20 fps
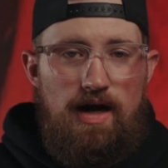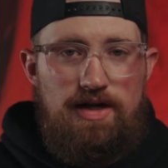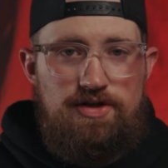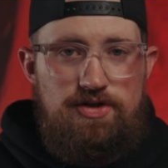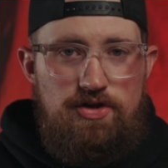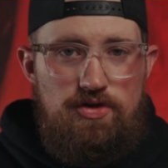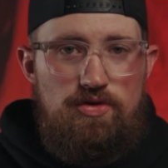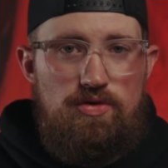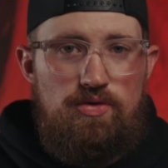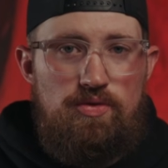I
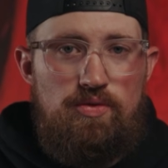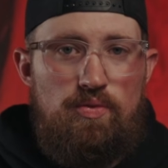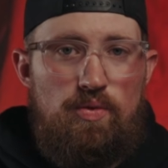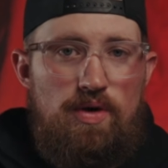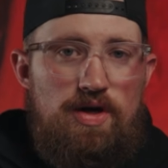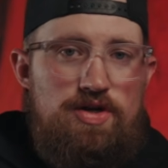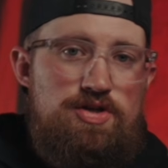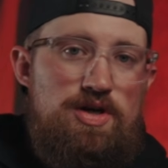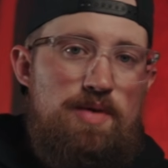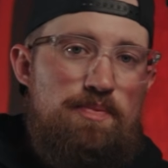do
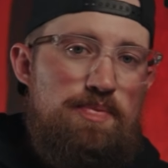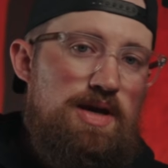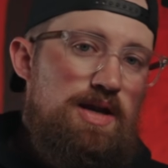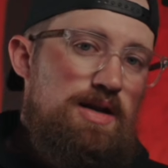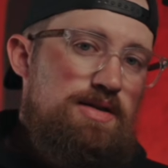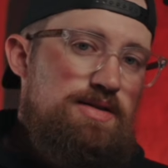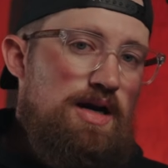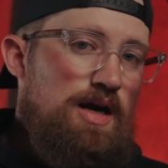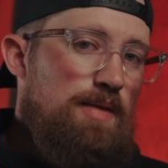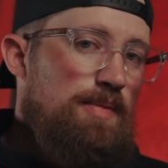want to jump in
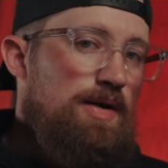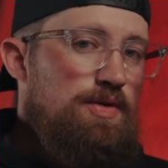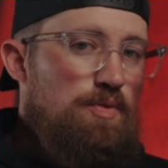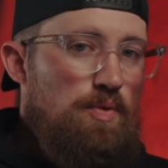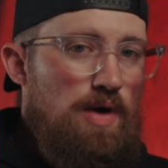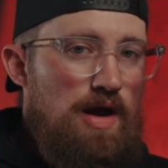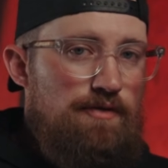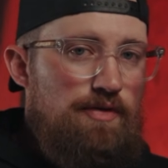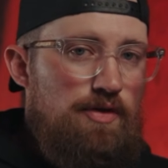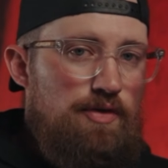and talk about the
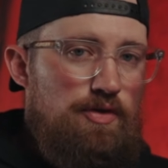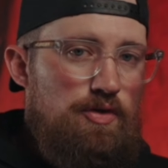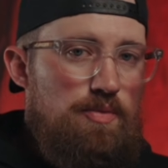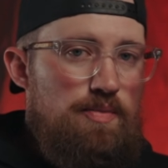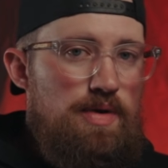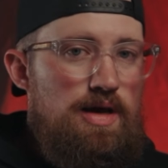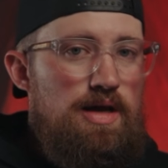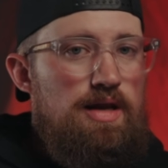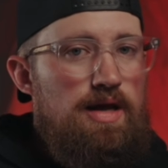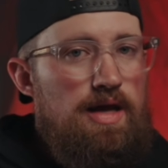rifle a little
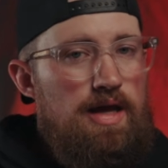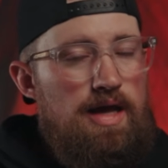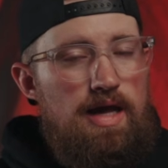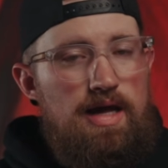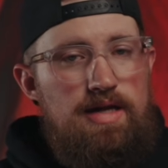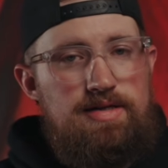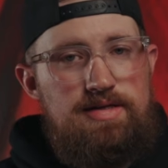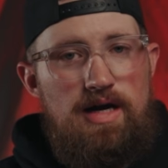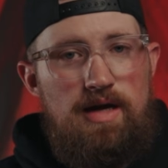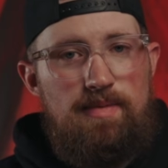bit
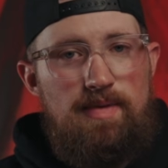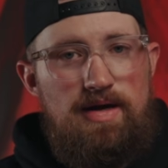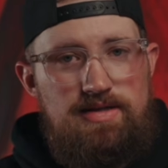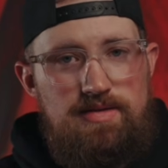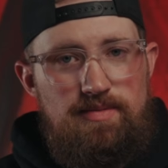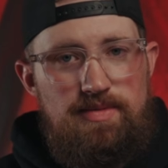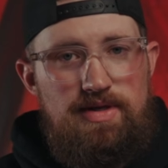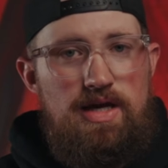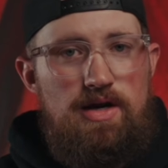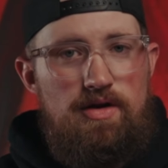and talk about
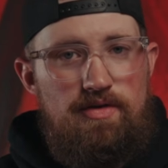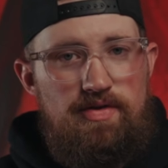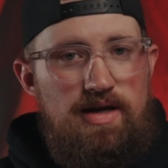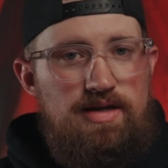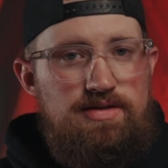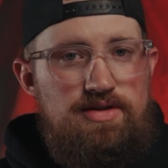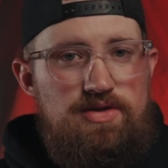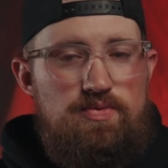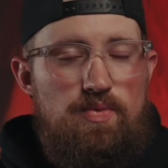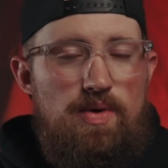some gear
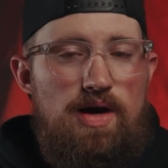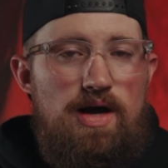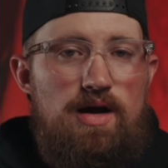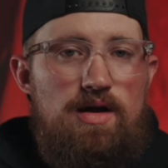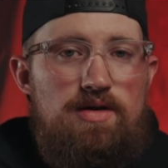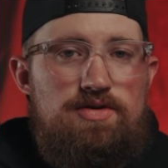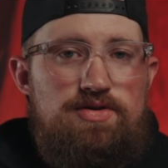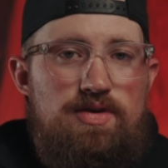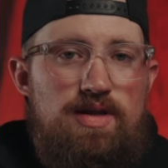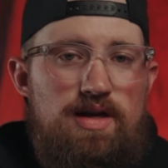things as
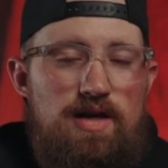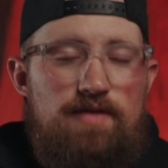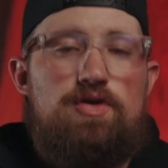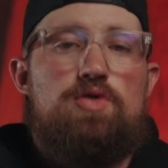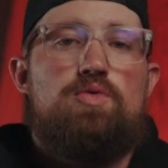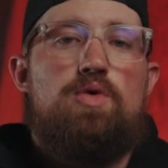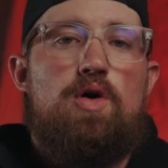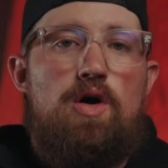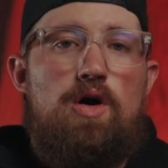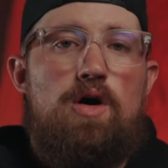well, so that if
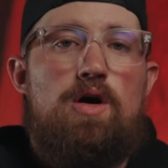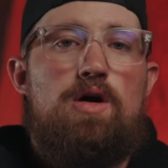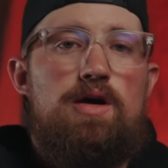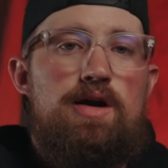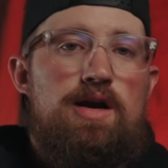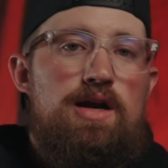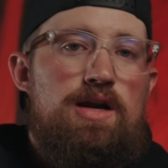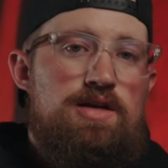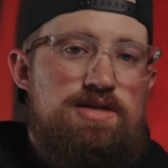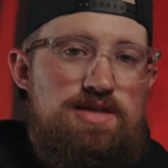you are
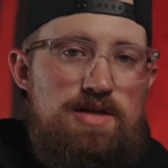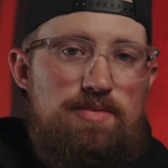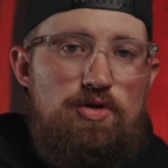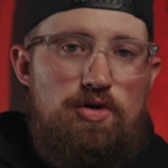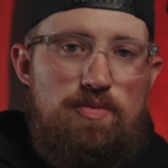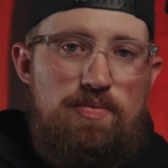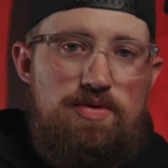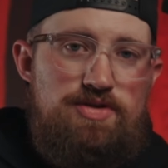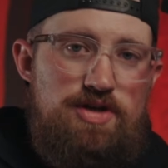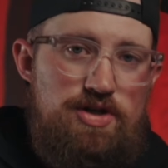in a
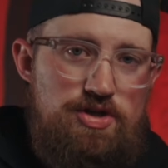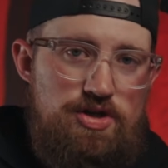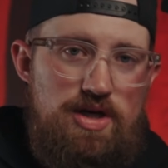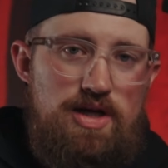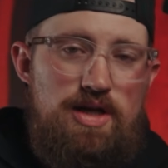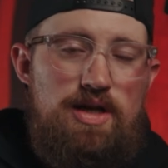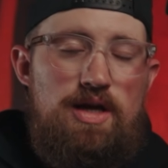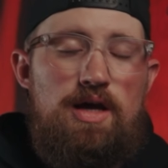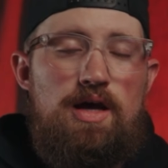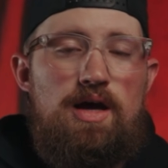similar
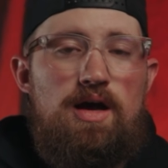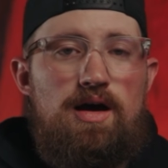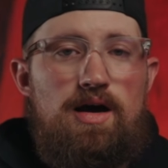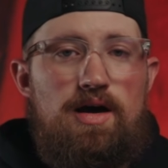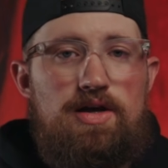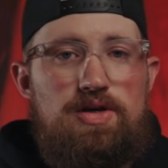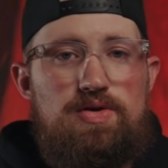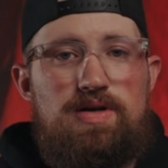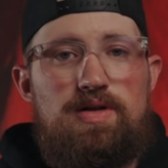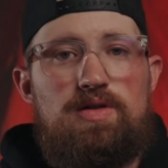position,
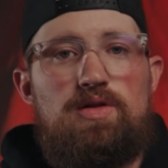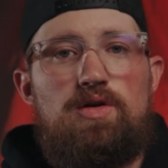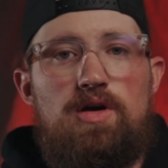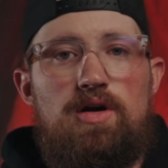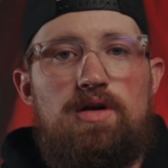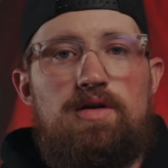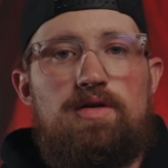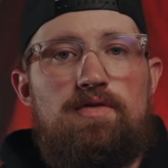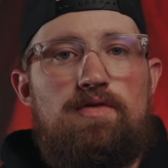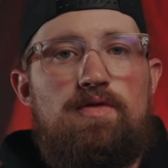you can
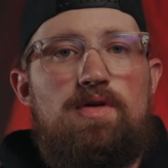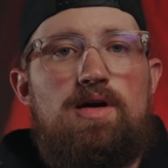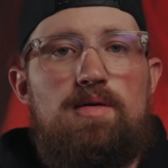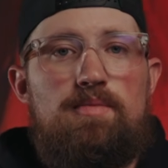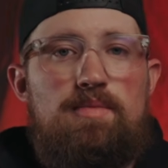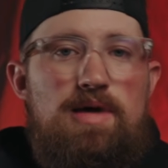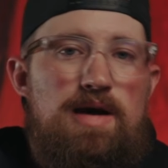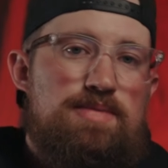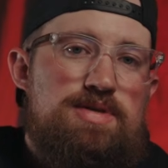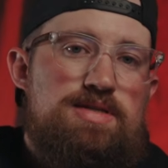learn
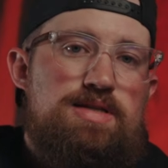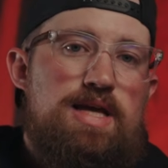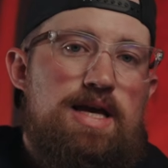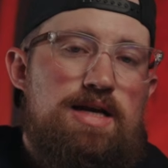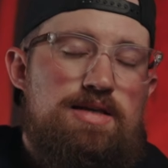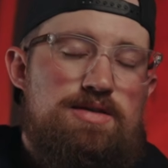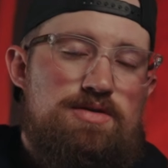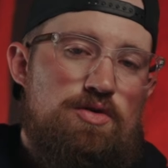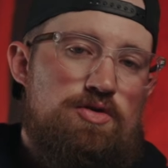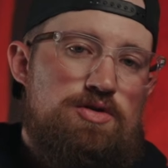from my mistakes.